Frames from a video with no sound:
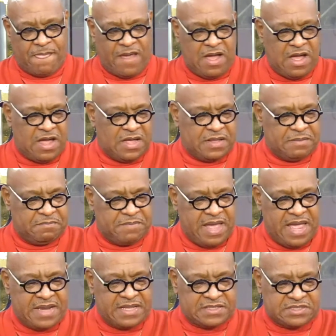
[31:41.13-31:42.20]
Uh,
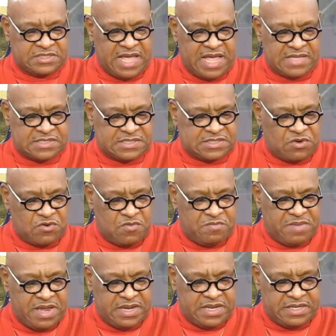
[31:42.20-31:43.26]
man, it's just so
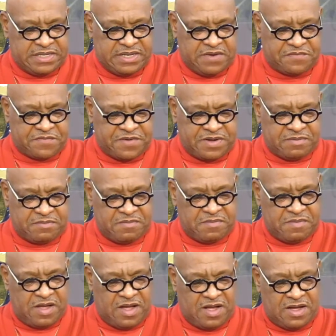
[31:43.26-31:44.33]
many different
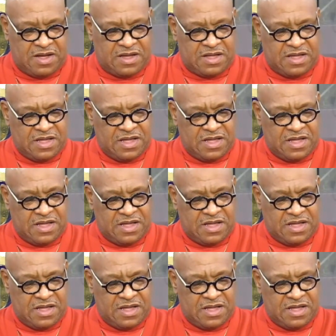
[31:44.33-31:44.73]
uh,